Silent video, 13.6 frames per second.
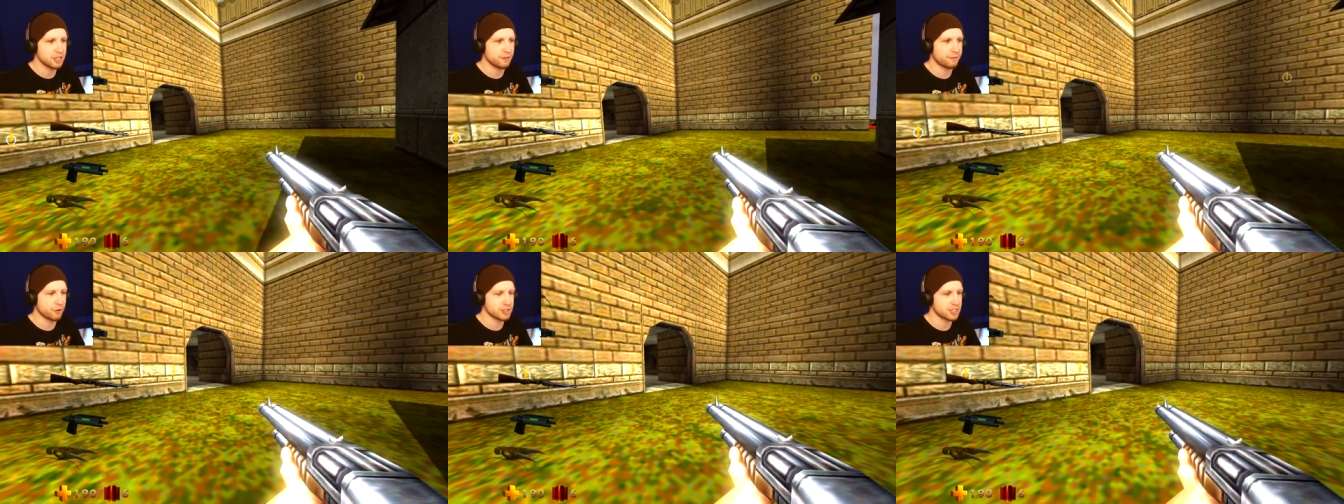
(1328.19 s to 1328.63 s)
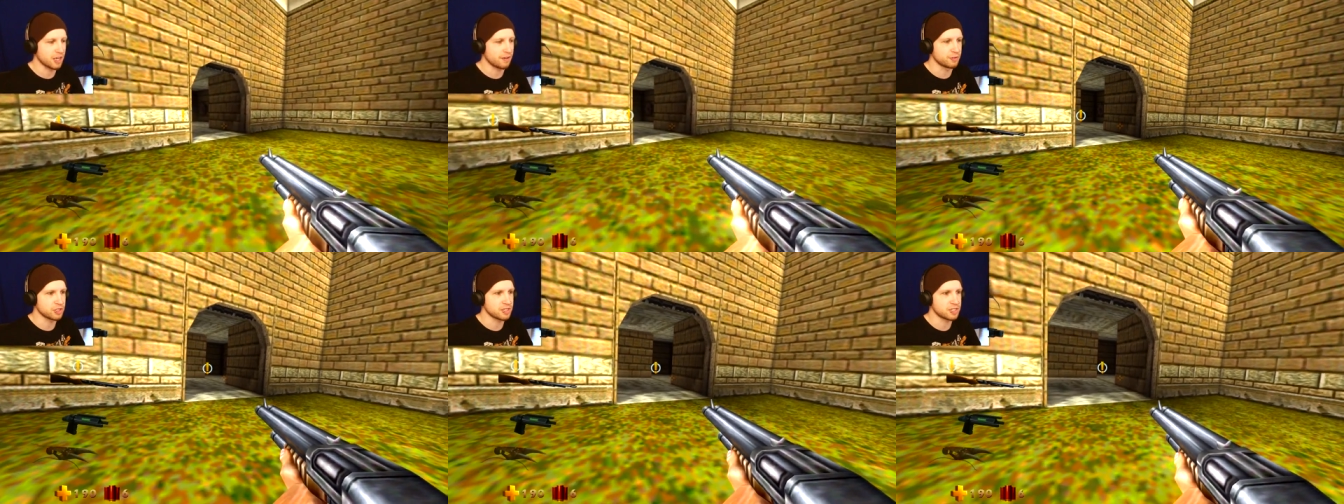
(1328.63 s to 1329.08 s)
in the first
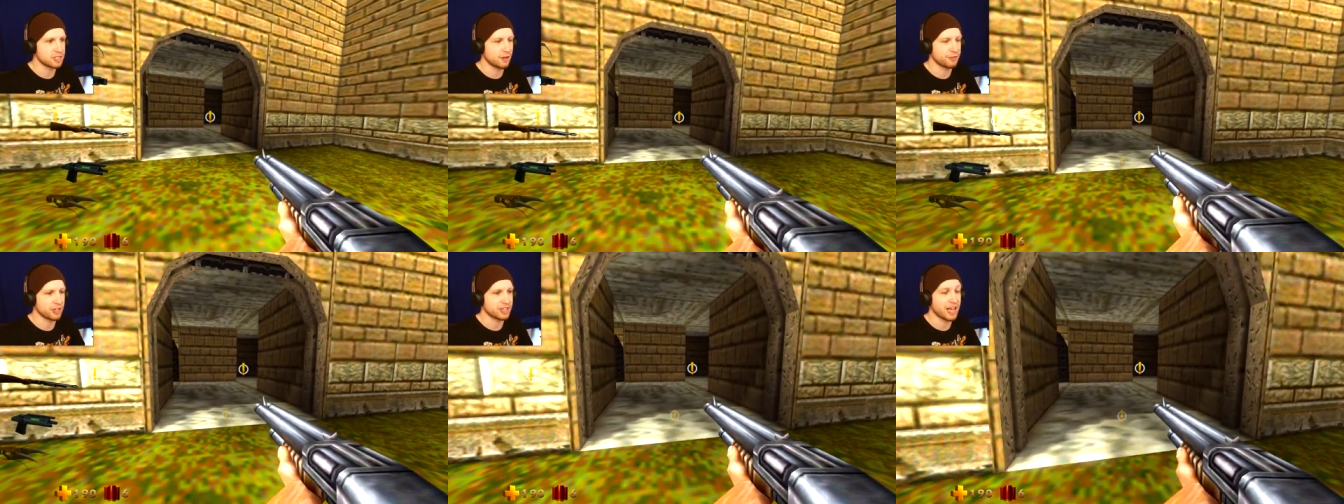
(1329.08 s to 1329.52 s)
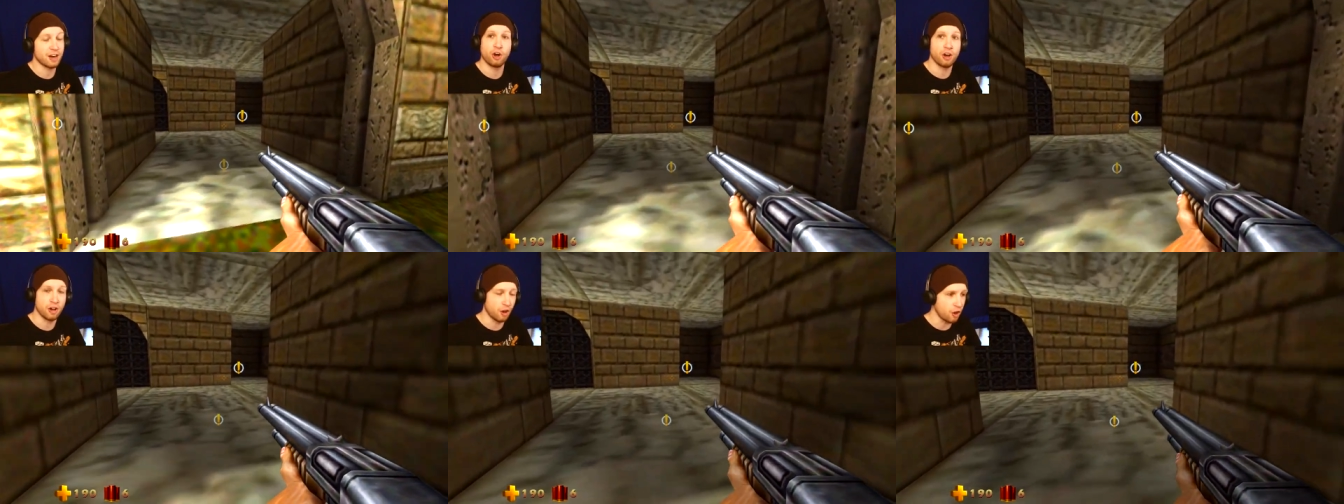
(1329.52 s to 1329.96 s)
levels and stuff like that.
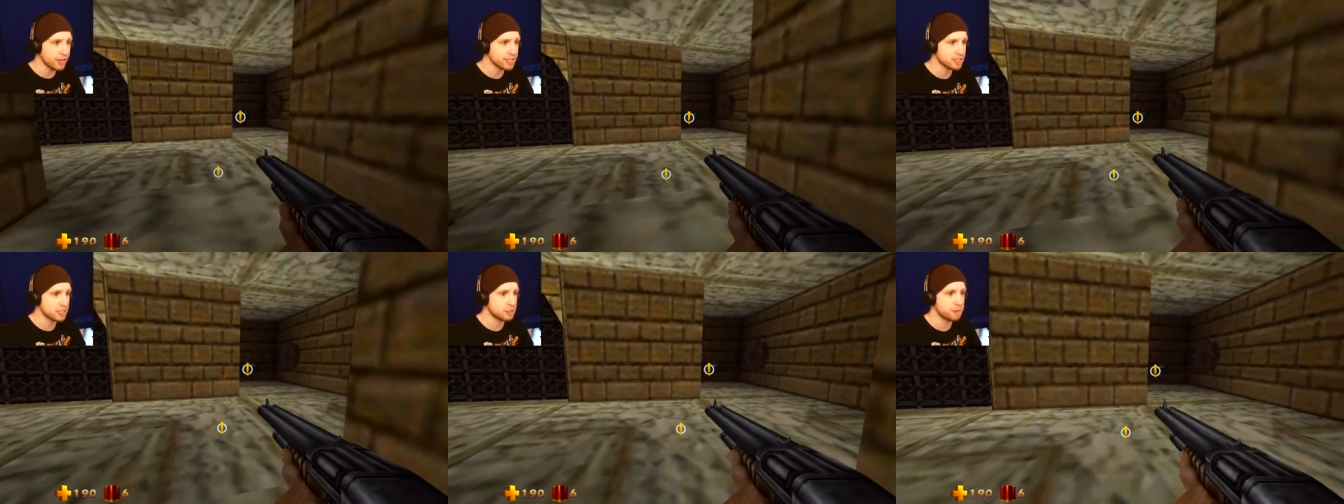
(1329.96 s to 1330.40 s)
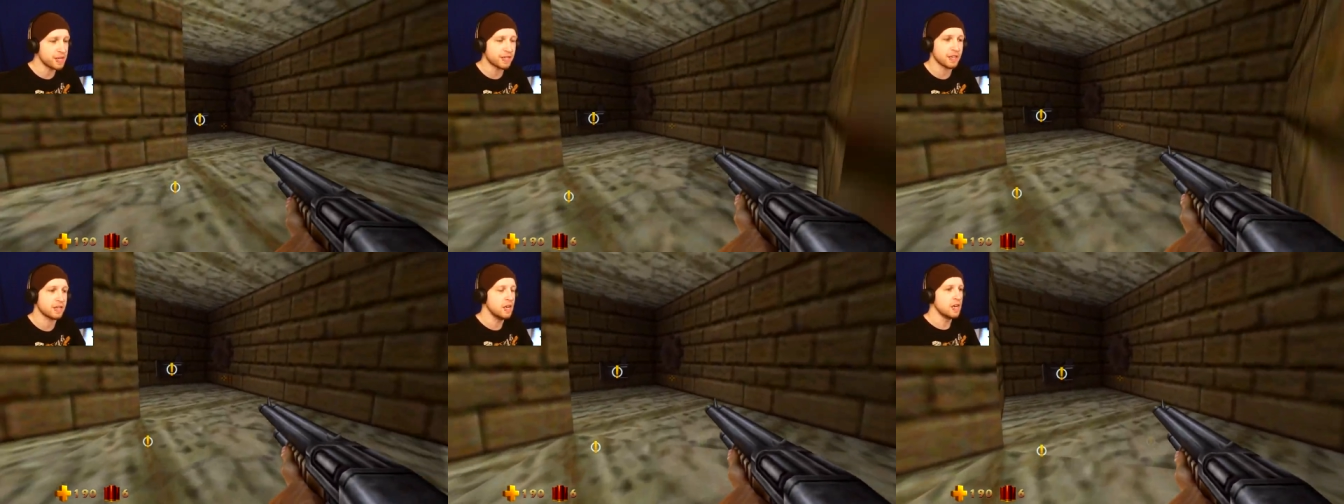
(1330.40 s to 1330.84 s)
Honestly
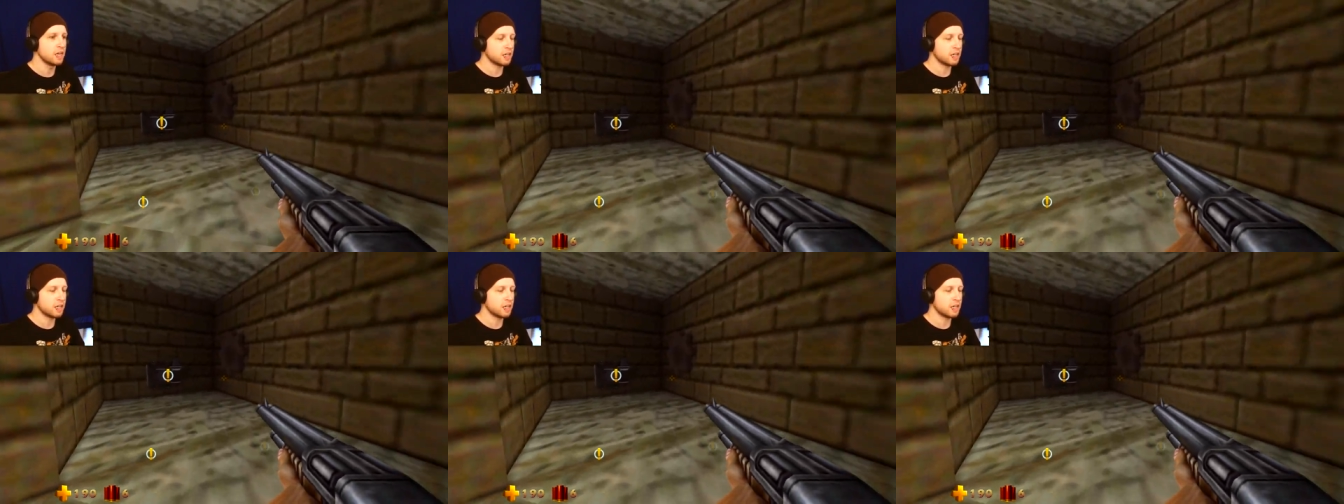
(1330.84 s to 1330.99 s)
speaking,